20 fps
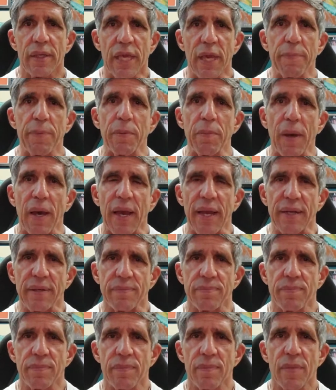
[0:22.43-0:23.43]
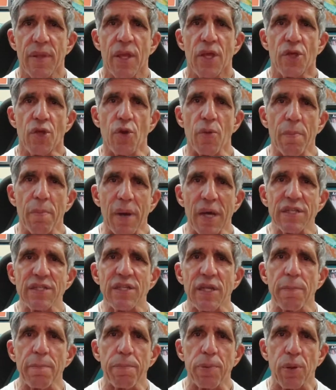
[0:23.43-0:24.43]
Keep in mind, you
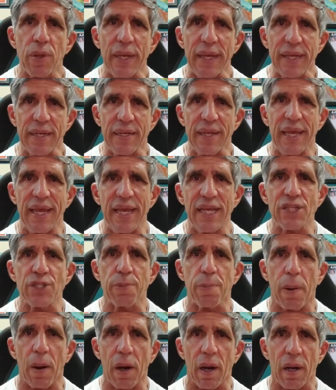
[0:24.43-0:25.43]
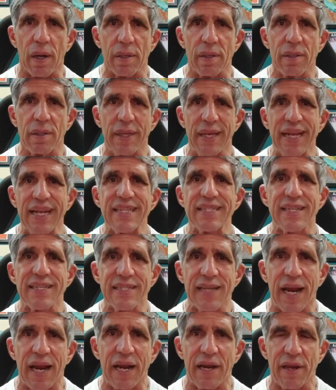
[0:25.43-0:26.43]
must complete each part in its
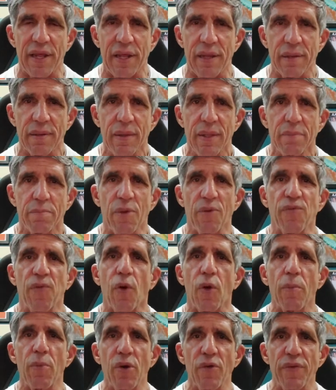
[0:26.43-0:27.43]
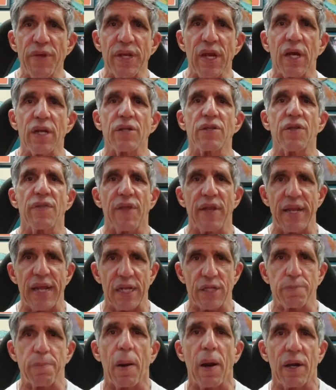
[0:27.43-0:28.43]
entirety before moving on to the
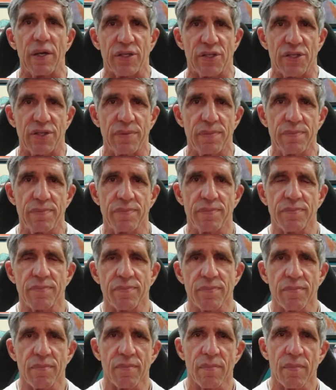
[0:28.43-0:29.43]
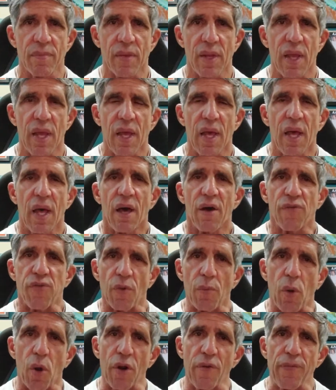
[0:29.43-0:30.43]
next parts.
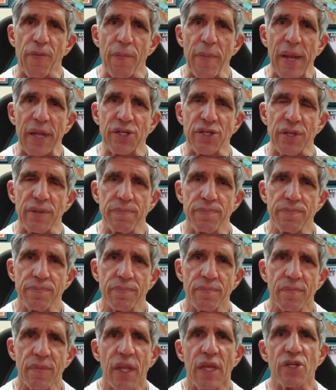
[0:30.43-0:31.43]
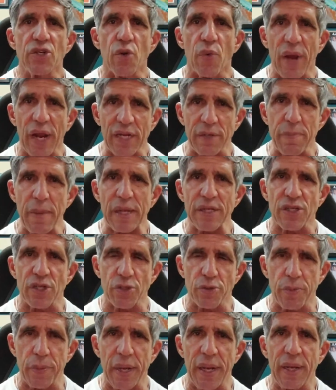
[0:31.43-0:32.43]
For more information, direct
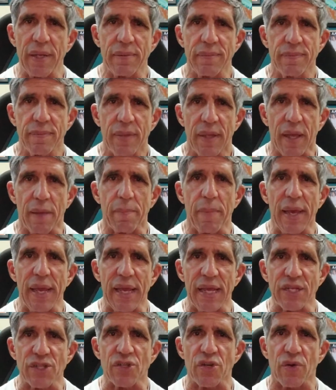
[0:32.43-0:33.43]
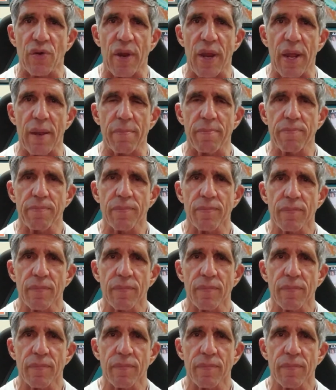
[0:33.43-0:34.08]
message me at my Instagram